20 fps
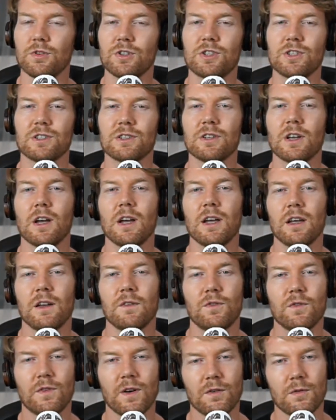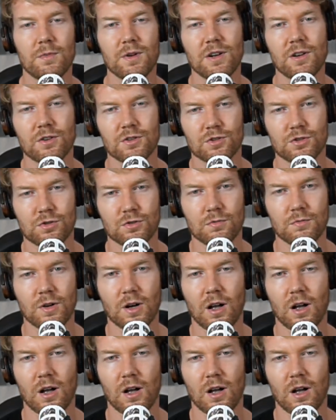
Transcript: which is if you've ever been on a Zoom